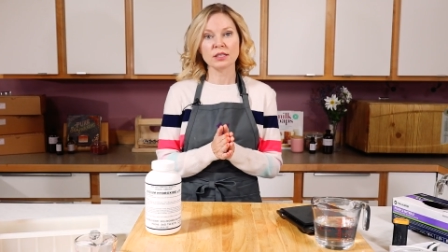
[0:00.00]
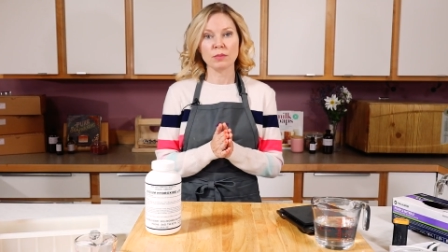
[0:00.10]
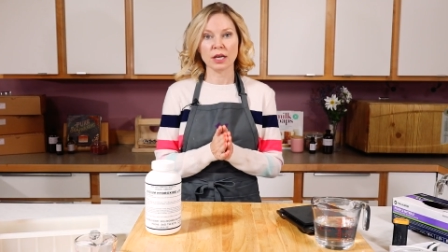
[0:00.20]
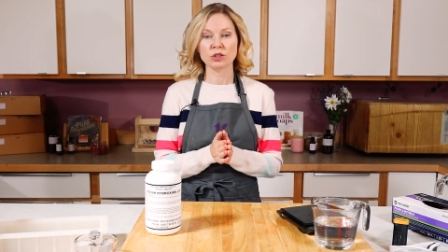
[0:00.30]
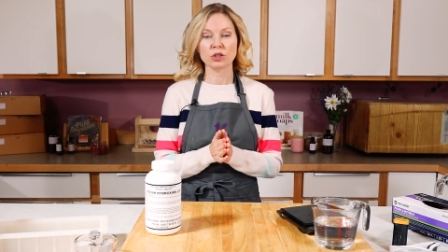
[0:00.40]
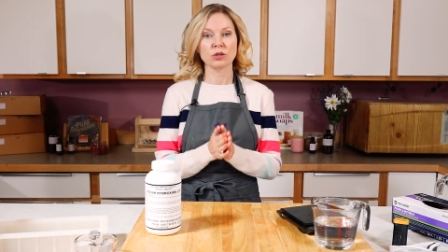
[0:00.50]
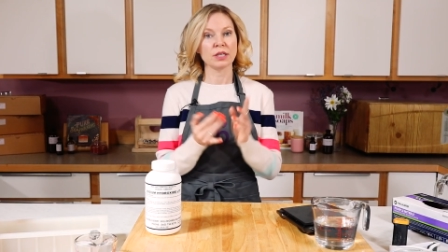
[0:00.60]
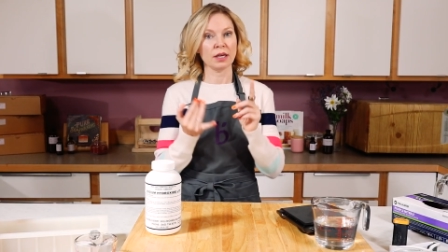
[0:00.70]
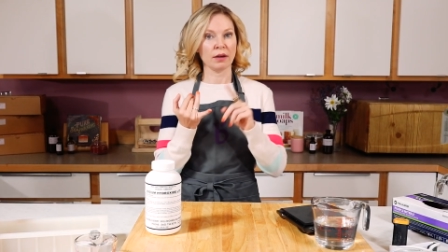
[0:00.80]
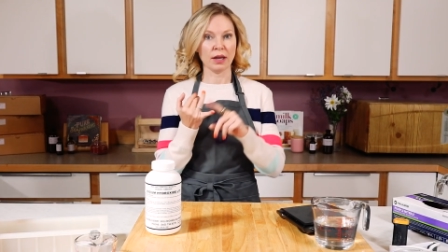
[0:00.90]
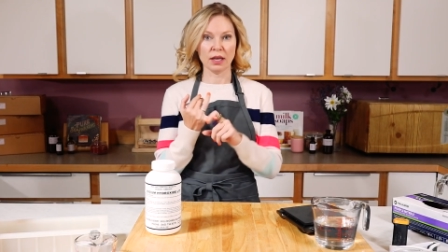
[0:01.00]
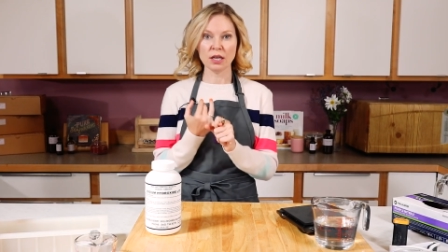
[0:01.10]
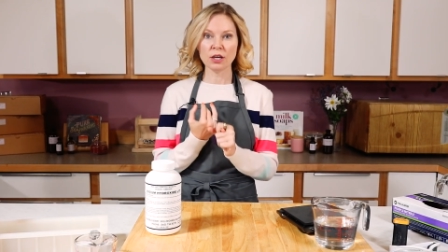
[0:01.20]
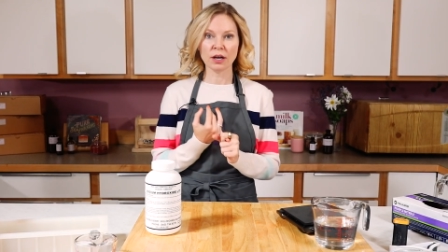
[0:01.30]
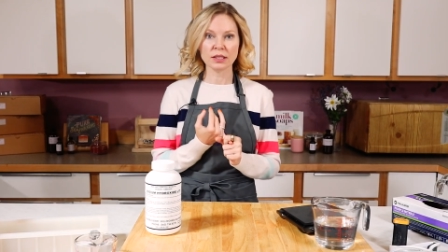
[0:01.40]
to make sure you take out
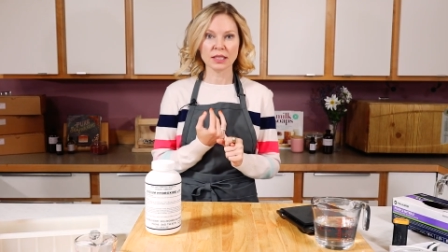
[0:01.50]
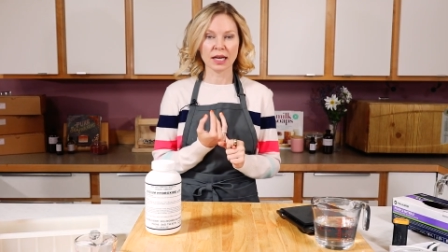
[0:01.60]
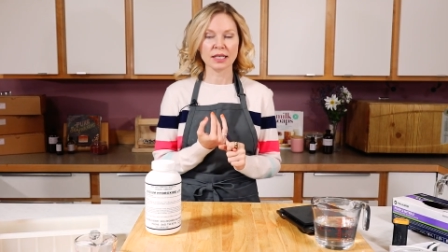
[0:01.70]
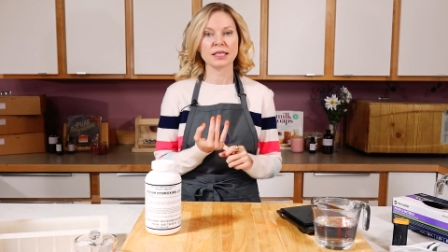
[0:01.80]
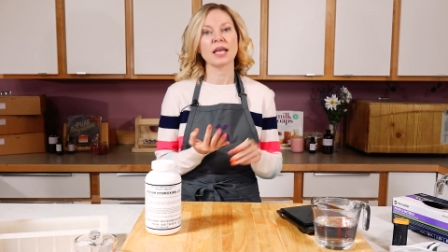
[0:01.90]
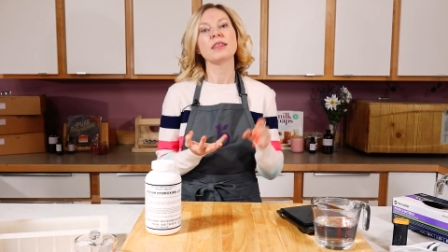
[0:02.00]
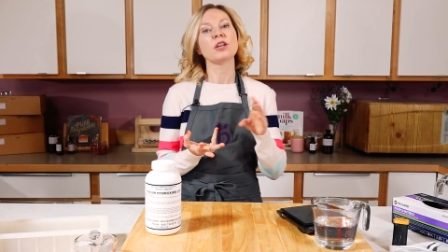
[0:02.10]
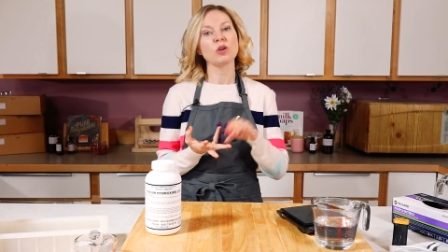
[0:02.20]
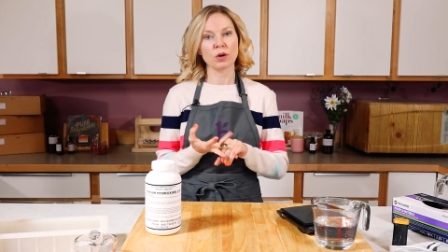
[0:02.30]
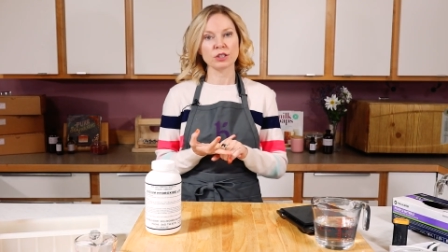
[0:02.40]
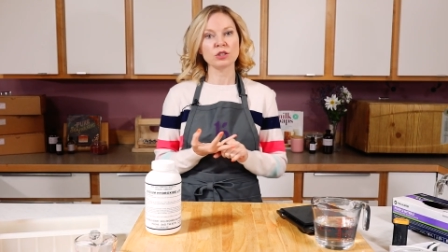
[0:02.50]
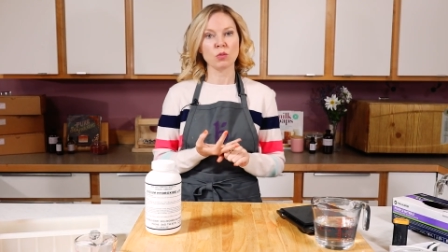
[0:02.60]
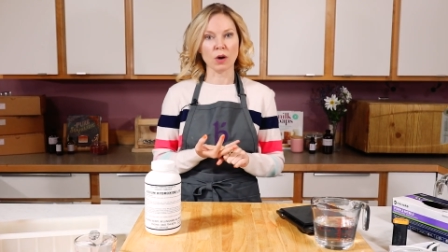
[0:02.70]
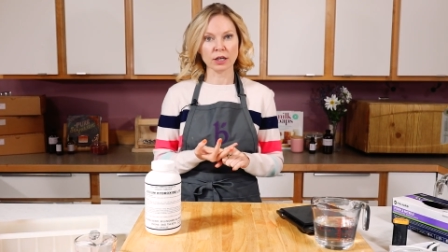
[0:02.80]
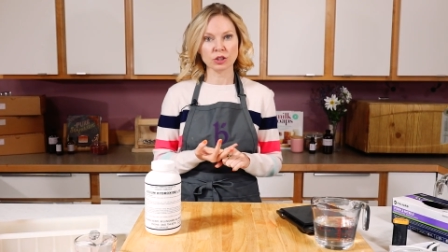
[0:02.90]
any contacts, and then you want to
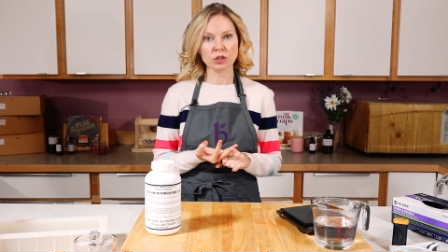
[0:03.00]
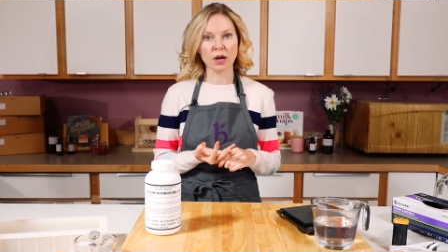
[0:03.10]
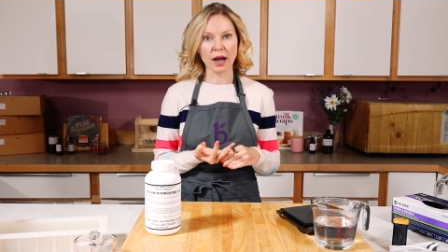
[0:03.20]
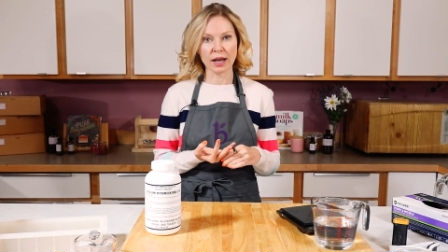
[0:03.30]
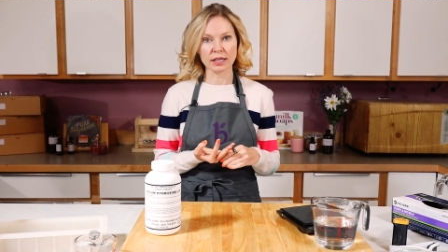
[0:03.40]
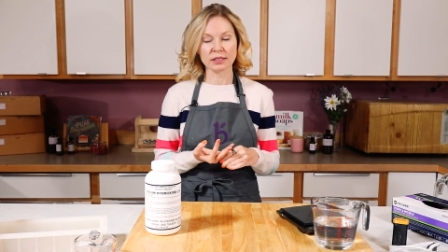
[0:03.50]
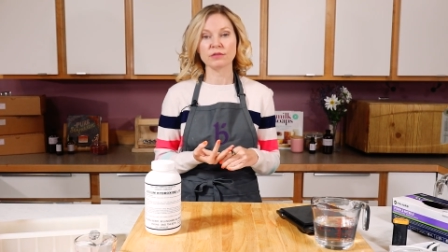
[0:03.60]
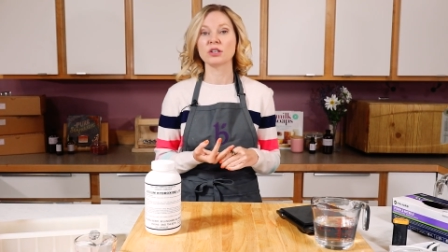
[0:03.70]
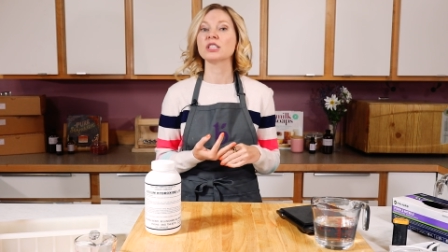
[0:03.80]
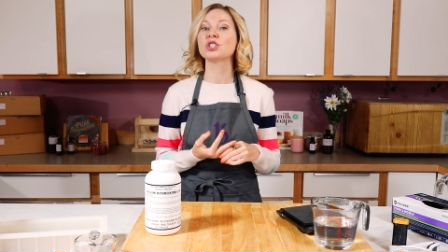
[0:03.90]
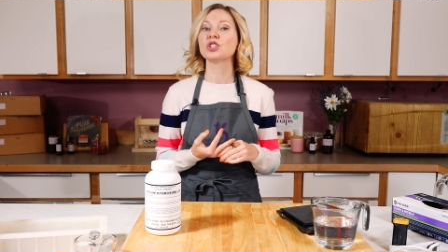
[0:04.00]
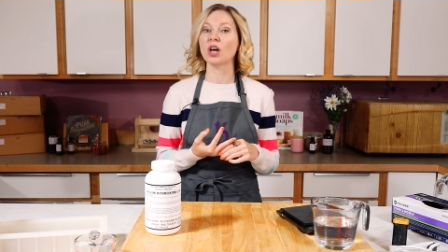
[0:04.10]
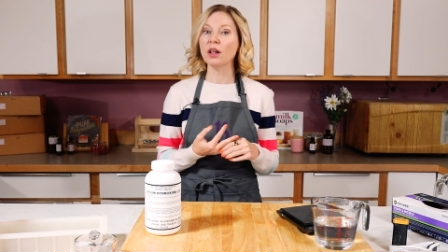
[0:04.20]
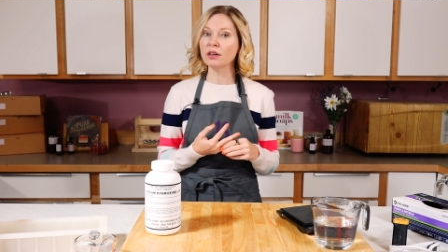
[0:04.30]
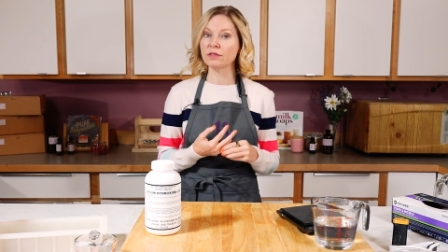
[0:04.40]
wash your eyes for a
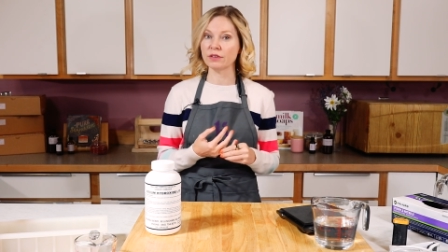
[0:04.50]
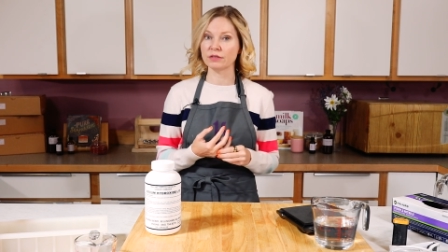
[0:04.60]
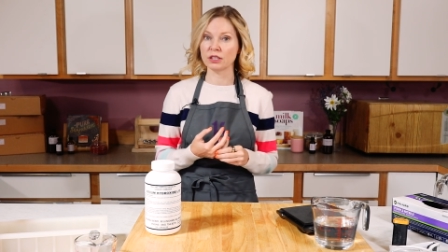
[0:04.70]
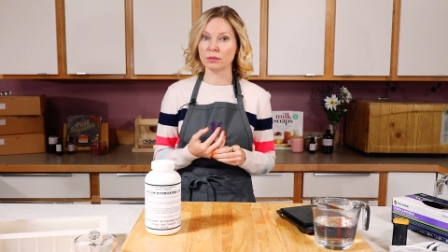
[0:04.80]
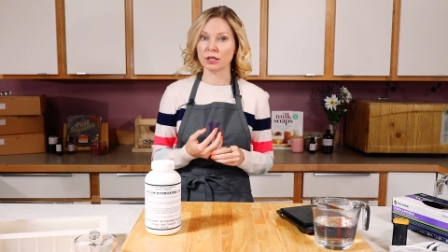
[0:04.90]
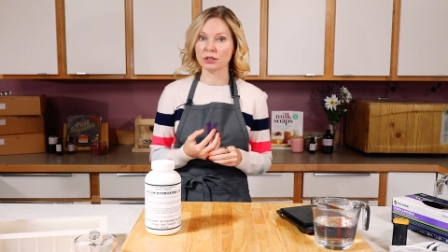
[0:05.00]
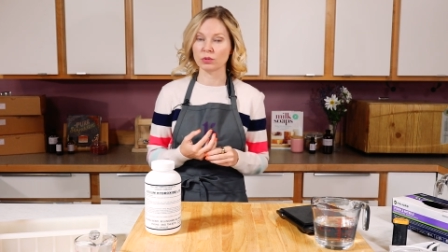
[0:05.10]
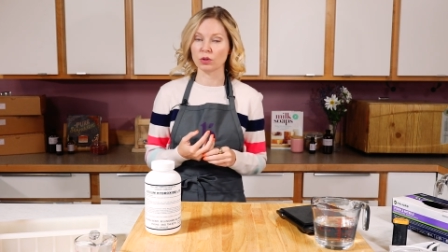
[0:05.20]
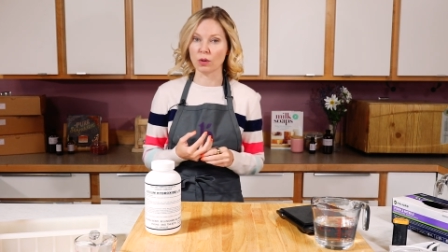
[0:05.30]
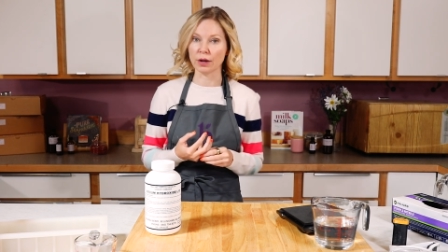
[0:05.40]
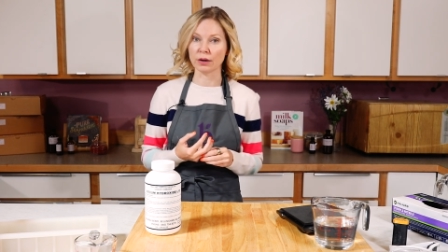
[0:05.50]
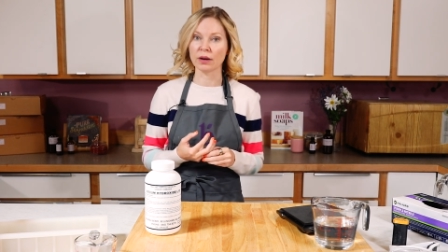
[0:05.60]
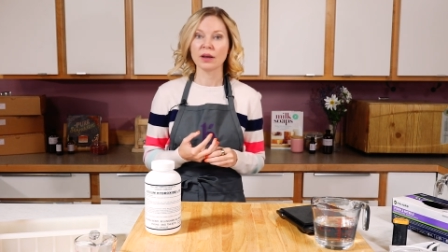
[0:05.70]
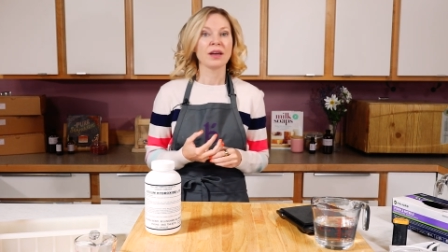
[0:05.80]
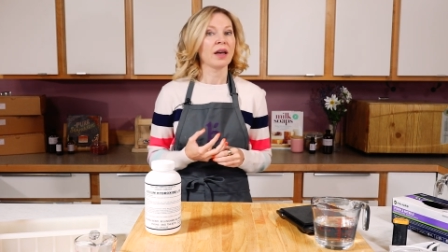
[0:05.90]
solid 15 minutes with water.